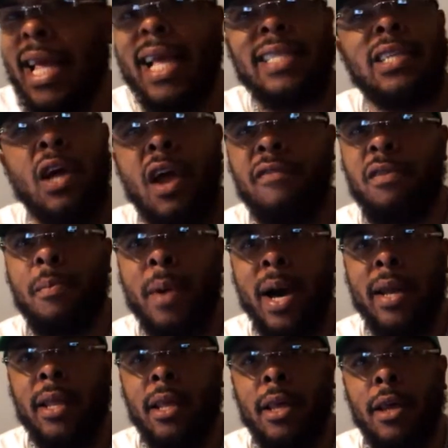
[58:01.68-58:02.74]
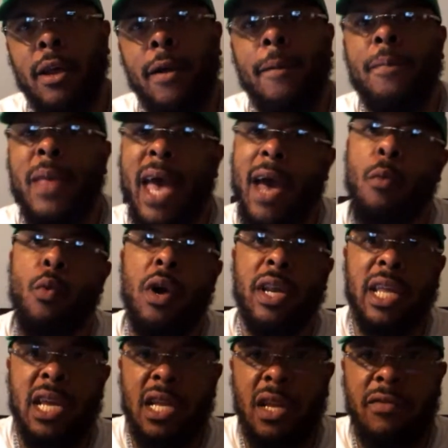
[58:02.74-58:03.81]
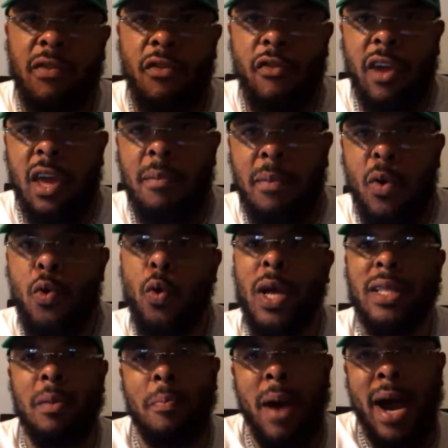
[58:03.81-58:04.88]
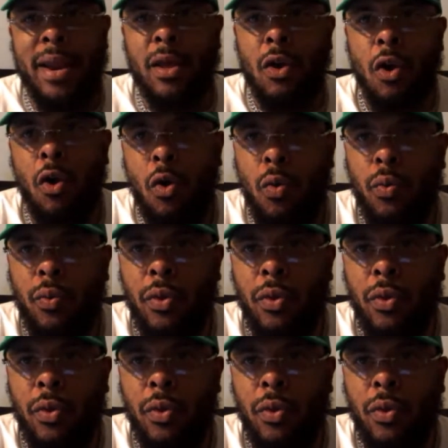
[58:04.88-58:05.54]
I tell everybody, at one end of a rainbow, you got the pot of gold,